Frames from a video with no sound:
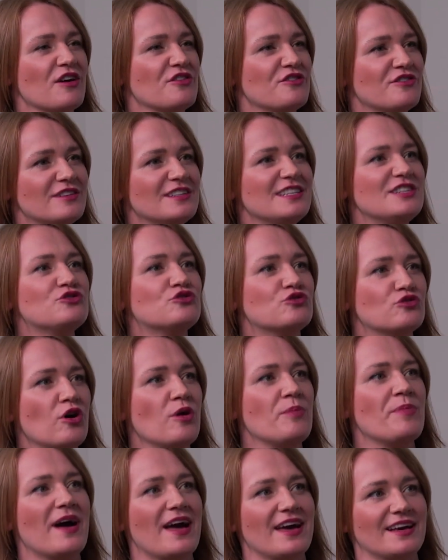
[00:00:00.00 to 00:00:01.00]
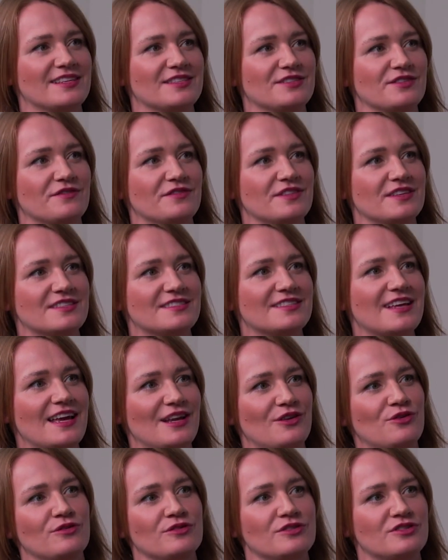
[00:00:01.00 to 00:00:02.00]
Are there any drawbacks of this
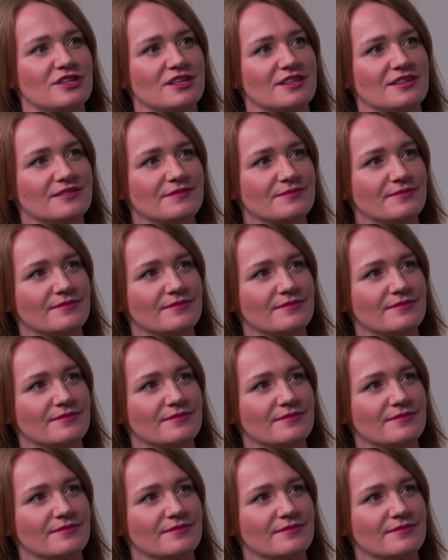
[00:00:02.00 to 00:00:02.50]
technology?